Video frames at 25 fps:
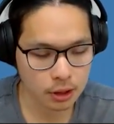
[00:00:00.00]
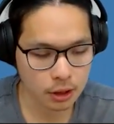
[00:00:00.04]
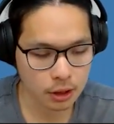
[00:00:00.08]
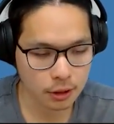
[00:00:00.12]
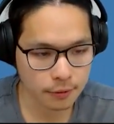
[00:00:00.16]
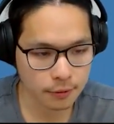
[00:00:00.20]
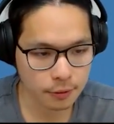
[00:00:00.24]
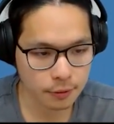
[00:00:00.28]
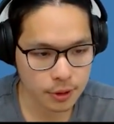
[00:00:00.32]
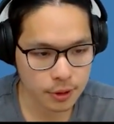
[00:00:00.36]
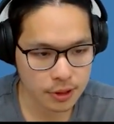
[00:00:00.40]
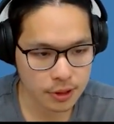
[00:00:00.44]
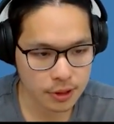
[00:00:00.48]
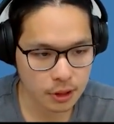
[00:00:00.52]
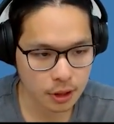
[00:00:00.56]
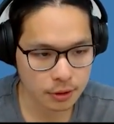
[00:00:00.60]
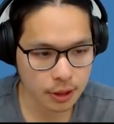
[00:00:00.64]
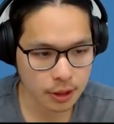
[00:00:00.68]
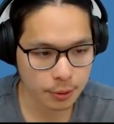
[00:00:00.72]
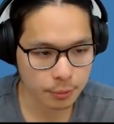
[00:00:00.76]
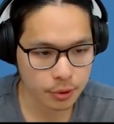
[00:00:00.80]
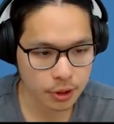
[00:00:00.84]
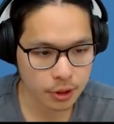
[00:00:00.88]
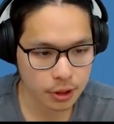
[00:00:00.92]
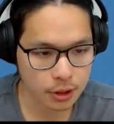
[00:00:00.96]
one of the
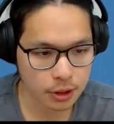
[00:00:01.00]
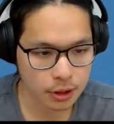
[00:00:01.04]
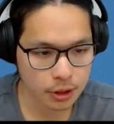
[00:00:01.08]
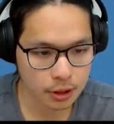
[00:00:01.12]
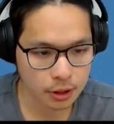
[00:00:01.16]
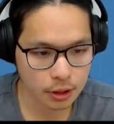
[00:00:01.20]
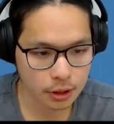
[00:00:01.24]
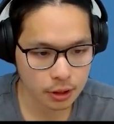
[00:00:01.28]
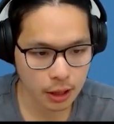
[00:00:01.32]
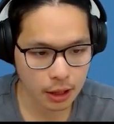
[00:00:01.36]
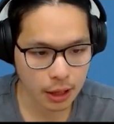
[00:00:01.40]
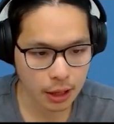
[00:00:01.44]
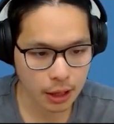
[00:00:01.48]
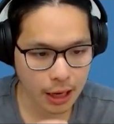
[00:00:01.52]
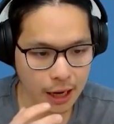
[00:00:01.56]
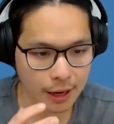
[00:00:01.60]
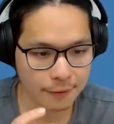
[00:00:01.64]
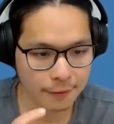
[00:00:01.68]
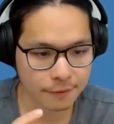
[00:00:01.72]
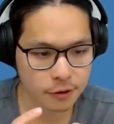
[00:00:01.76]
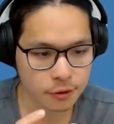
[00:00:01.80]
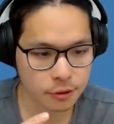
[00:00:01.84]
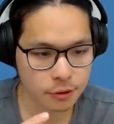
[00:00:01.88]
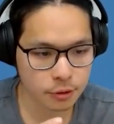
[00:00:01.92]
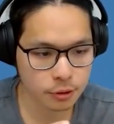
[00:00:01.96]
results that we
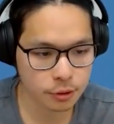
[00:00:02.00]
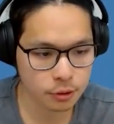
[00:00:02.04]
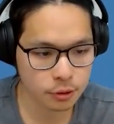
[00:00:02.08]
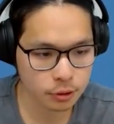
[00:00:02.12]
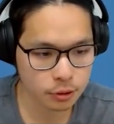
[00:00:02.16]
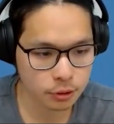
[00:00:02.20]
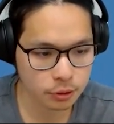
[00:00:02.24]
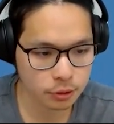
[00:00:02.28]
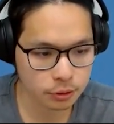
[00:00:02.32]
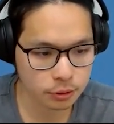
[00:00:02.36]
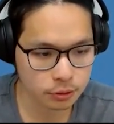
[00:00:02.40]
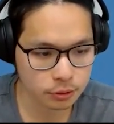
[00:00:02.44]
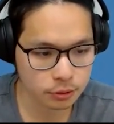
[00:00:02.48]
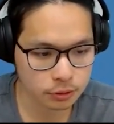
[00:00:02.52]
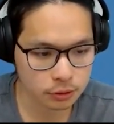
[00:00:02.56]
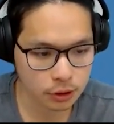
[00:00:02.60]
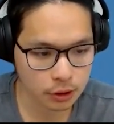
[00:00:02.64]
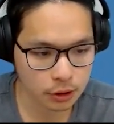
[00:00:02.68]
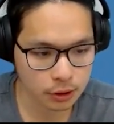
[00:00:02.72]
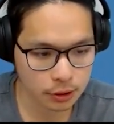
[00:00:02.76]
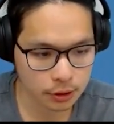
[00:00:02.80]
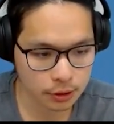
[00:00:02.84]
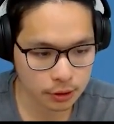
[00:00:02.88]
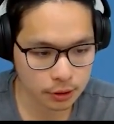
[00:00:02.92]
have to